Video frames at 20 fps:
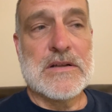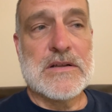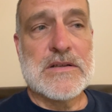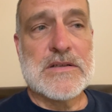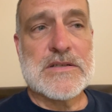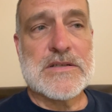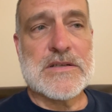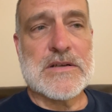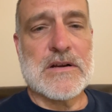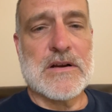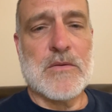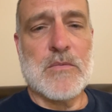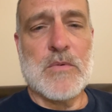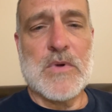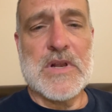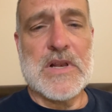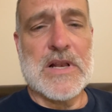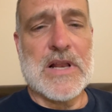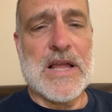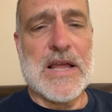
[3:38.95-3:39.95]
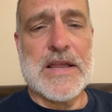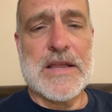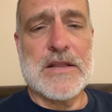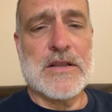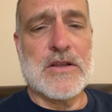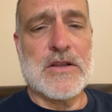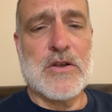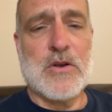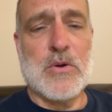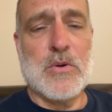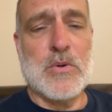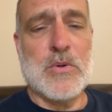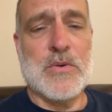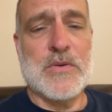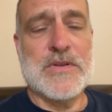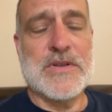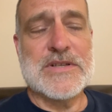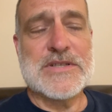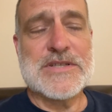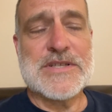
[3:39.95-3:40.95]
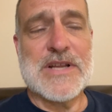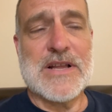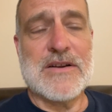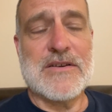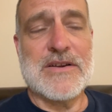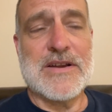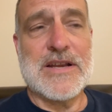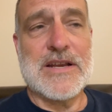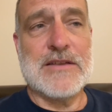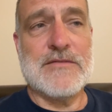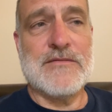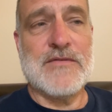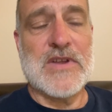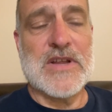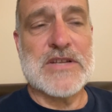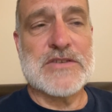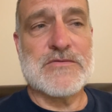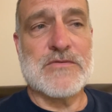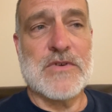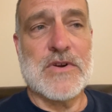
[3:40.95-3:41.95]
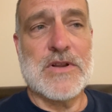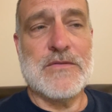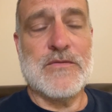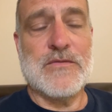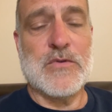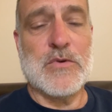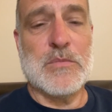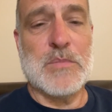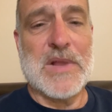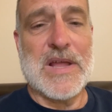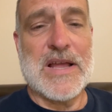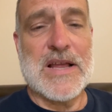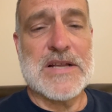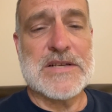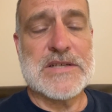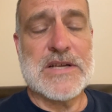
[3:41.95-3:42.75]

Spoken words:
Sarah wasn't liking the cold. She had her heated vest running full blast.